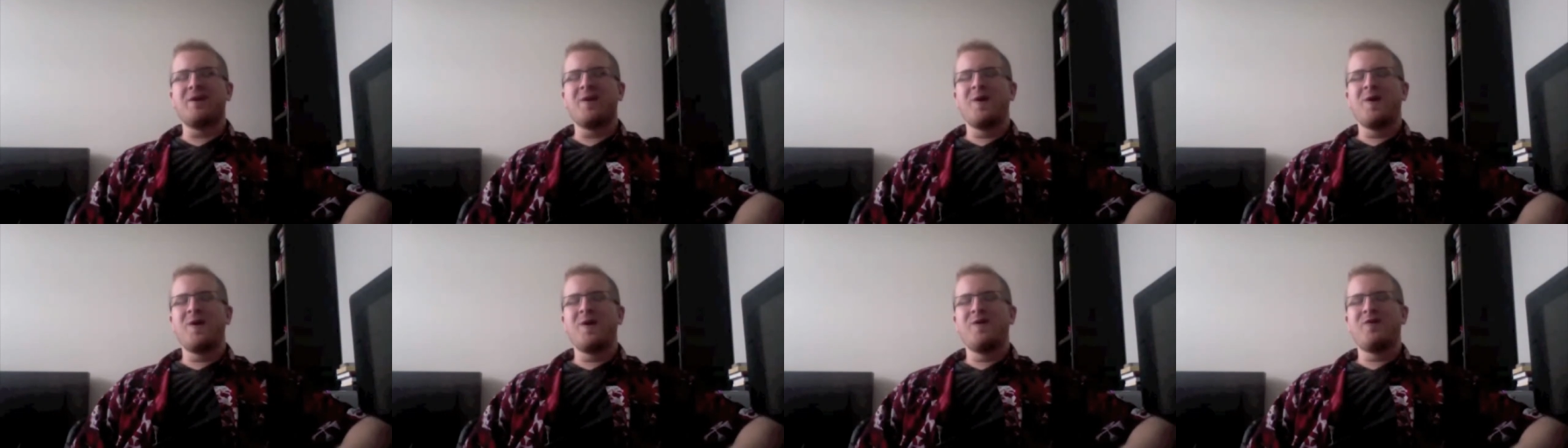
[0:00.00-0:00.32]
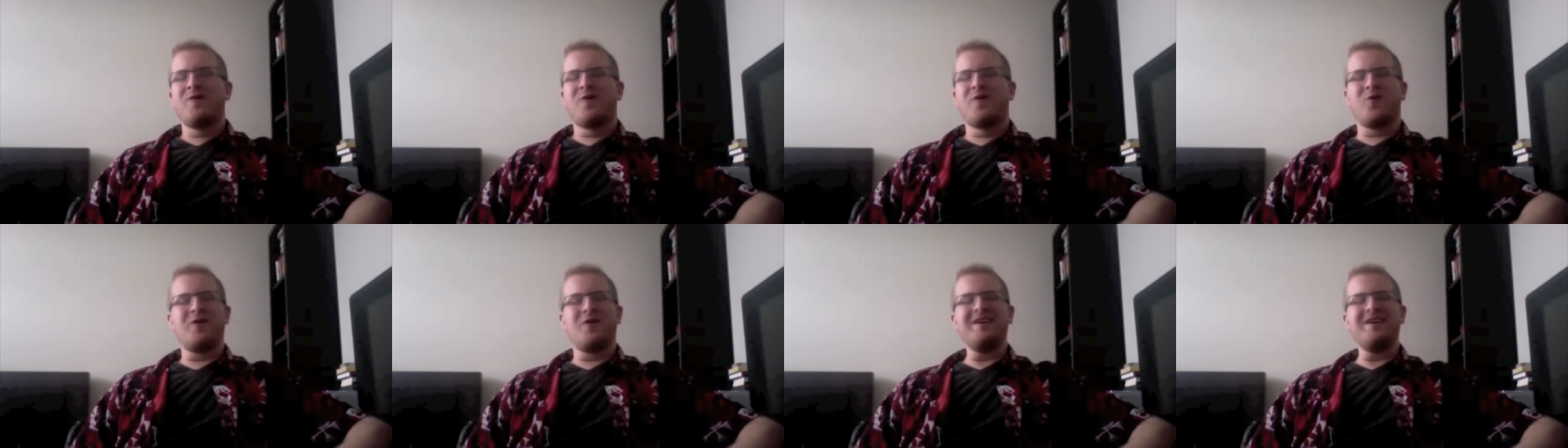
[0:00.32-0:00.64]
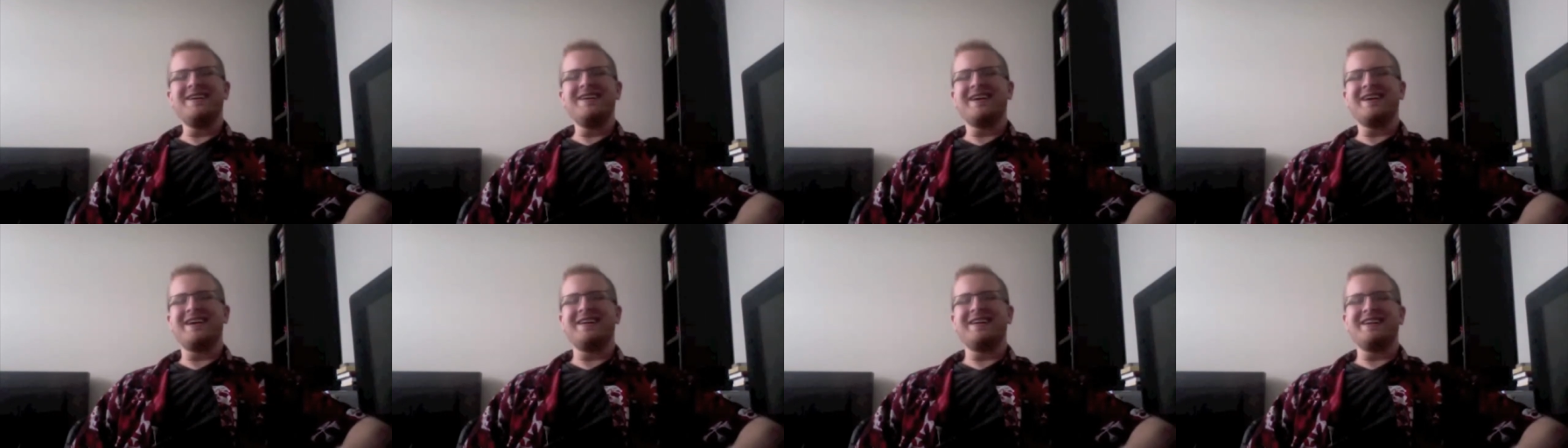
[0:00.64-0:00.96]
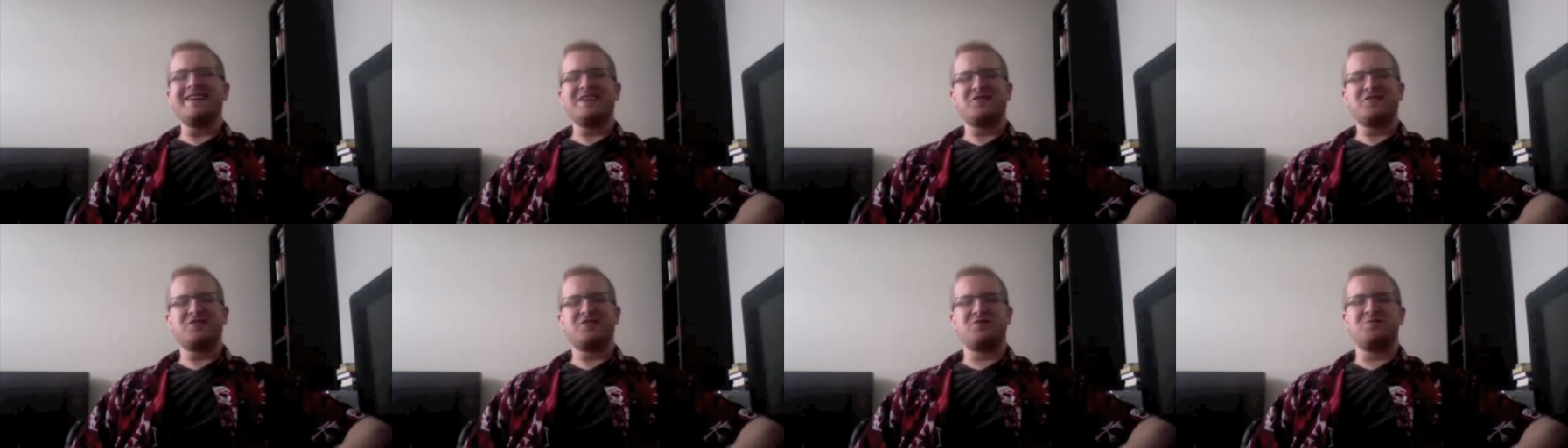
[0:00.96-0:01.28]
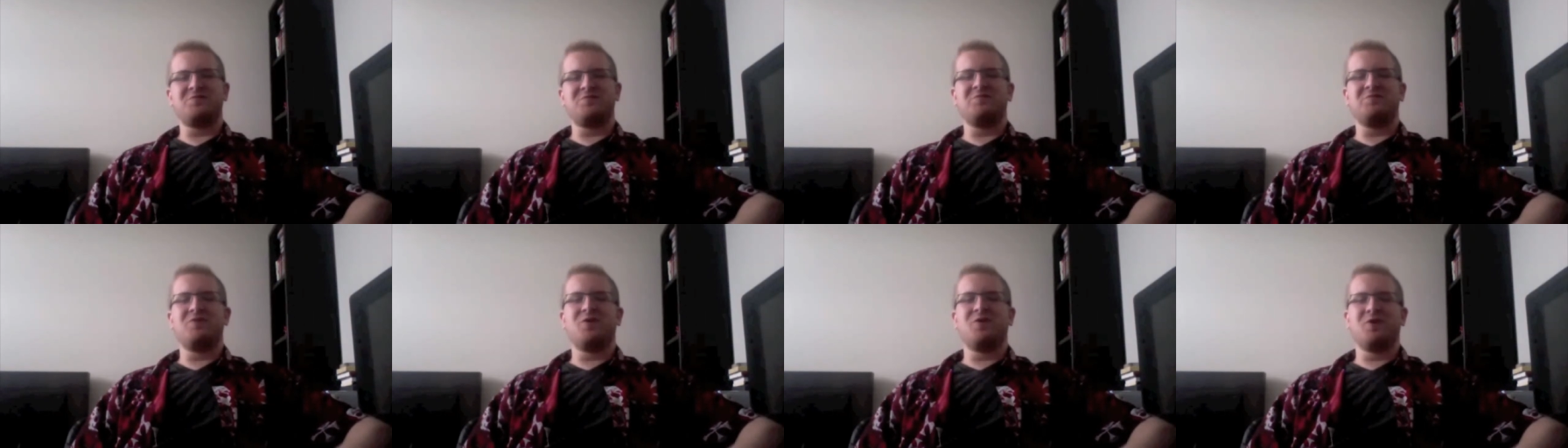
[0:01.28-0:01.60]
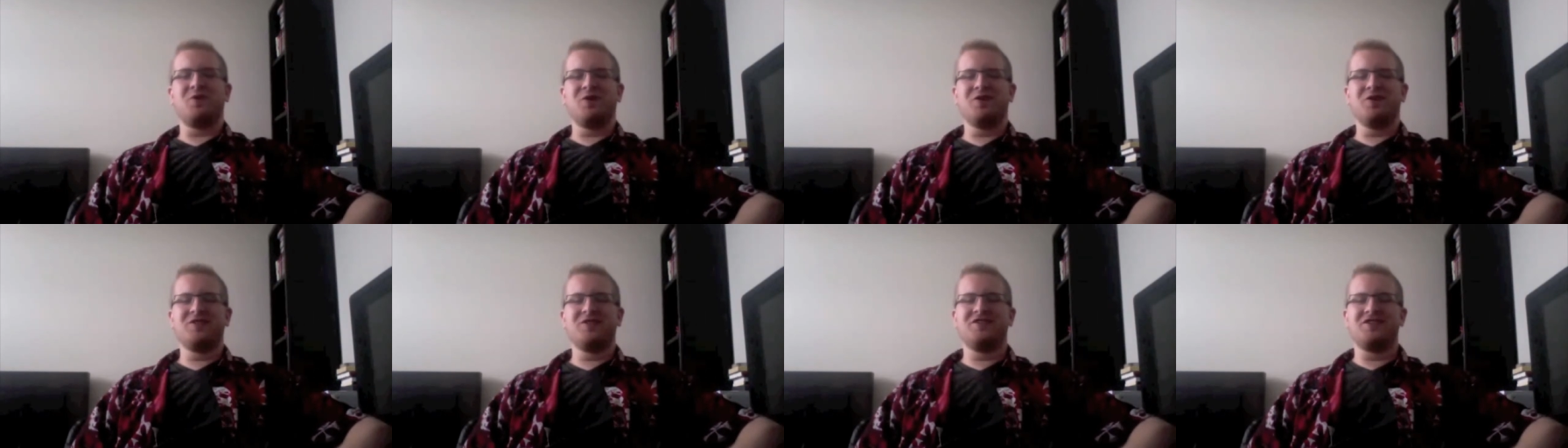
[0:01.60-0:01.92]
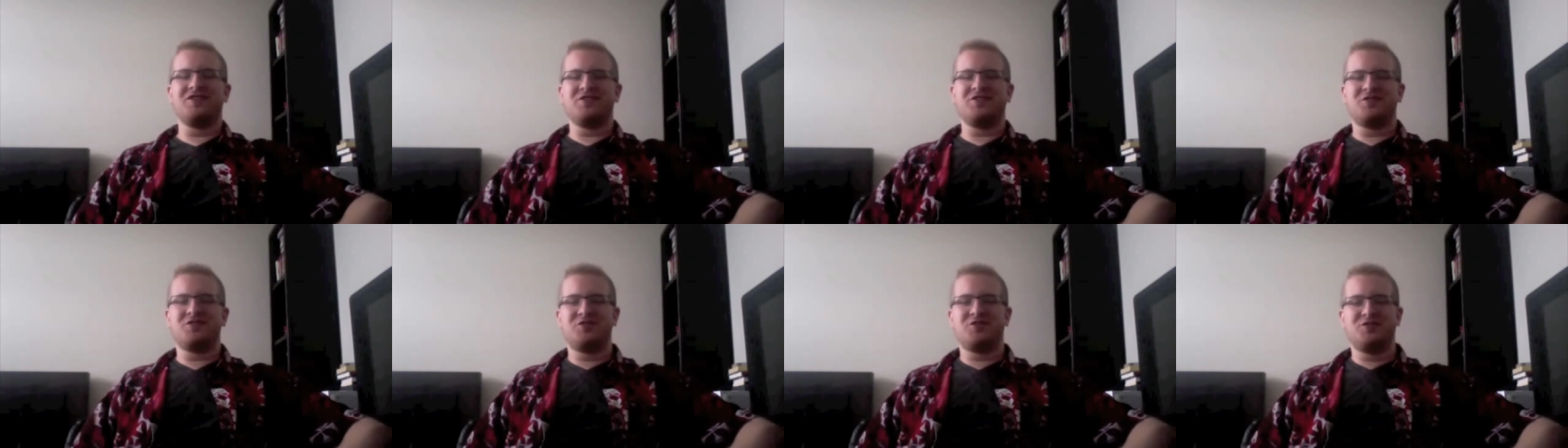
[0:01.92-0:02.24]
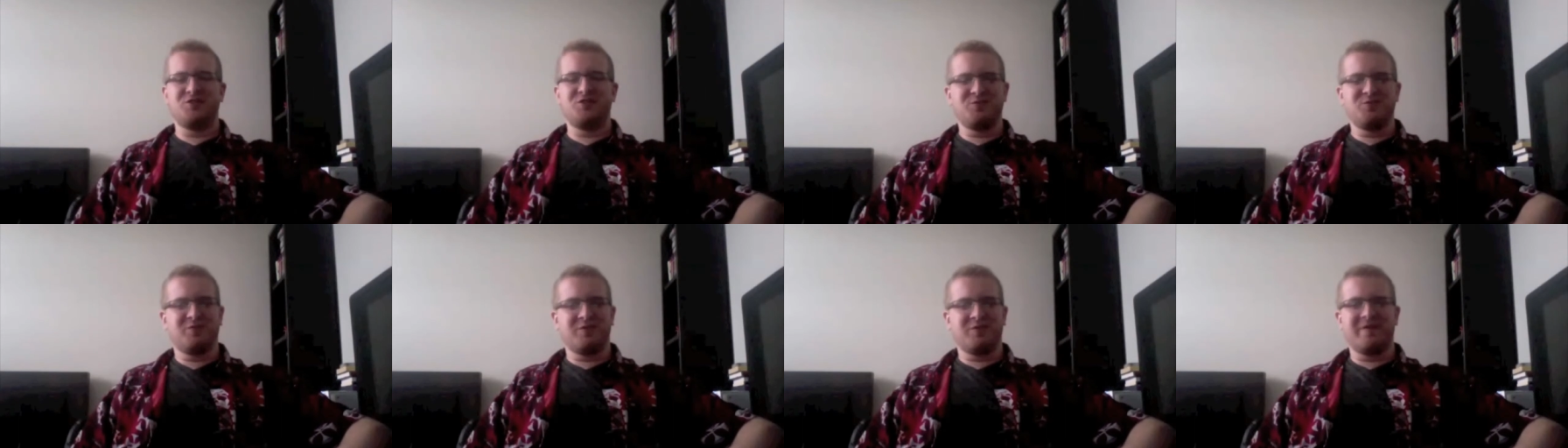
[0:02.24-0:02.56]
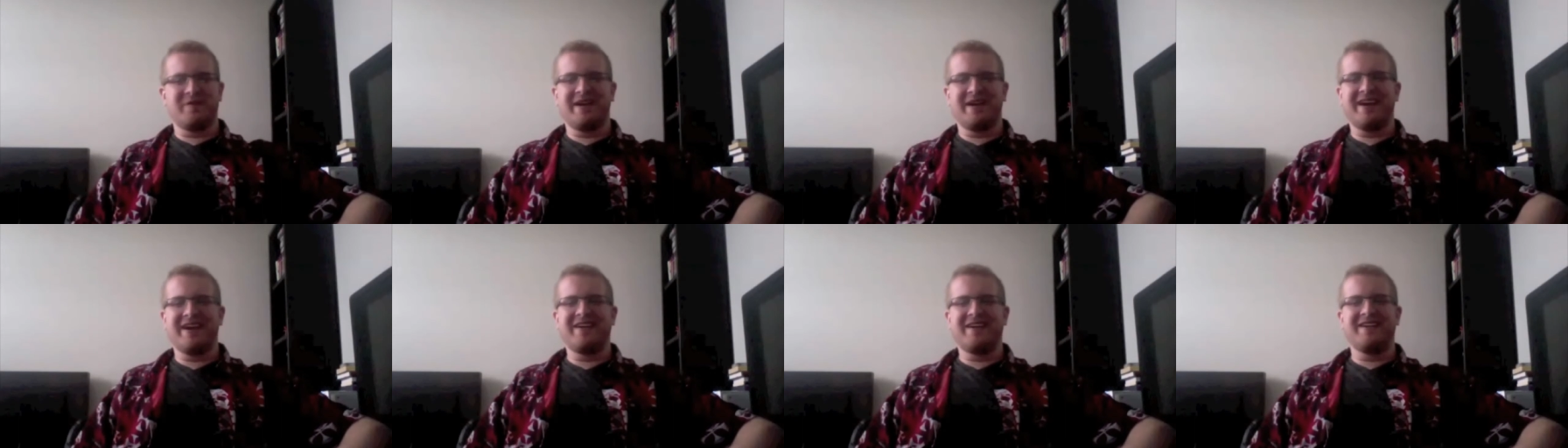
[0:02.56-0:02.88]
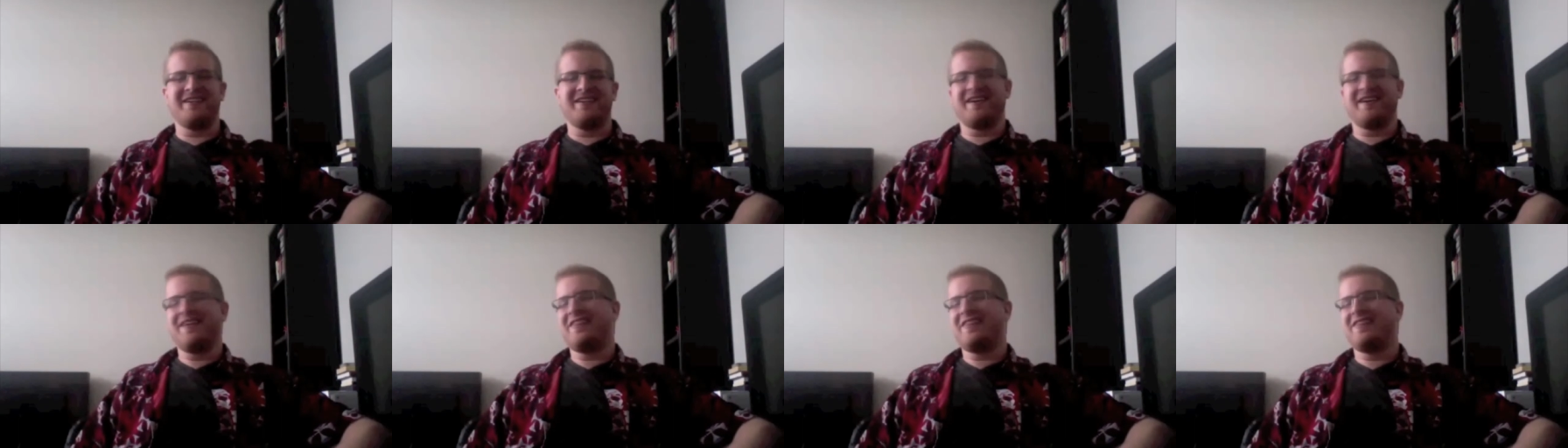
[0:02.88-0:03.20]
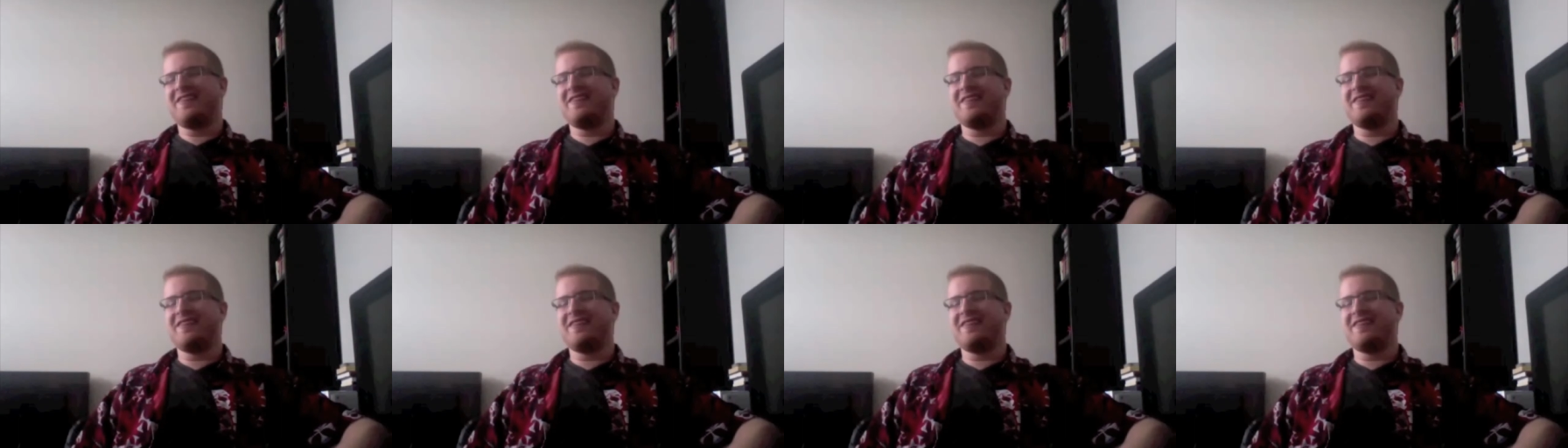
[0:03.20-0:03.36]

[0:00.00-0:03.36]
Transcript: For one, it connects more to Superman than you